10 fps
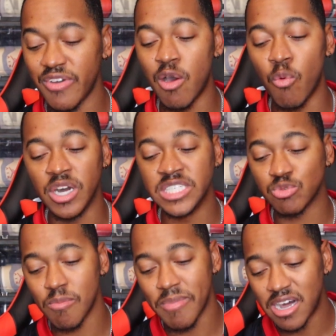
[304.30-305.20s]
Found Ones,
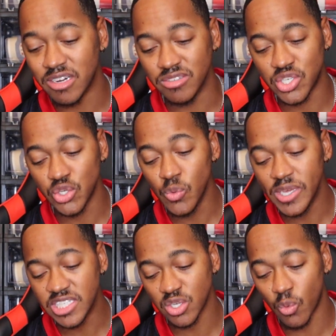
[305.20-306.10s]
we're about 2
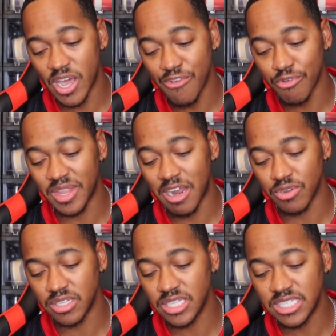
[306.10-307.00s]
weeks away from that
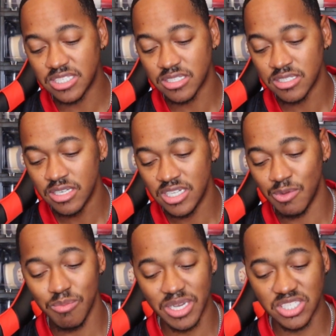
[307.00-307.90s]
release.
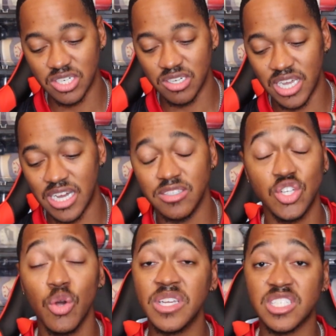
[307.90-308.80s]
Let me make sure. Yeah,
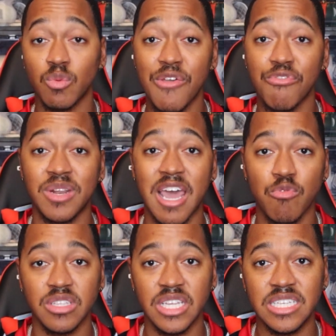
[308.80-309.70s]
2 weeks away from that
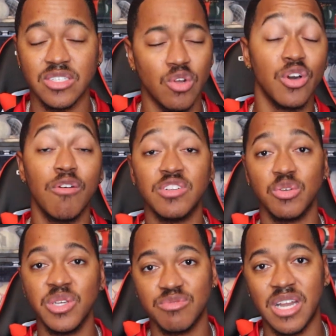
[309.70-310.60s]
release, or a little over
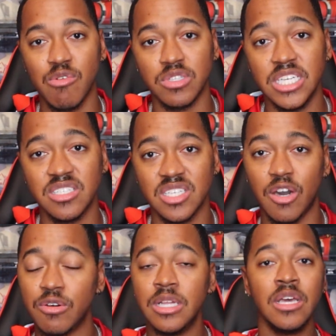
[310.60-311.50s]
2 weeks from that release.
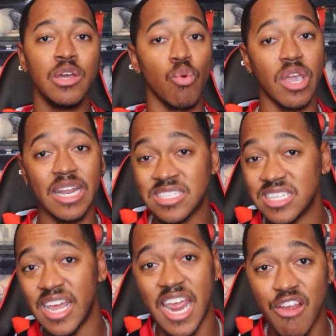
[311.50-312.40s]
So we're getting to
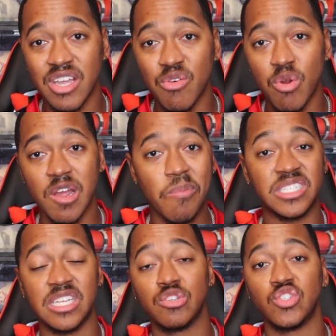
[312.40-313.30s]
that area where a
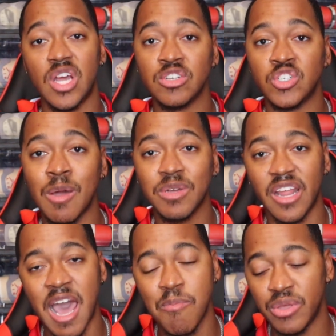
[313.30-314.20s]
potential shock drop could
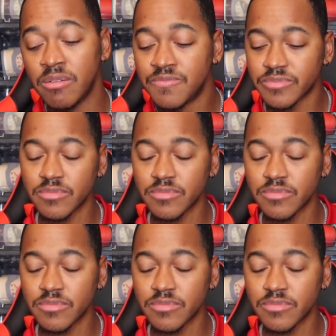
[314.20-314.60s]
happen.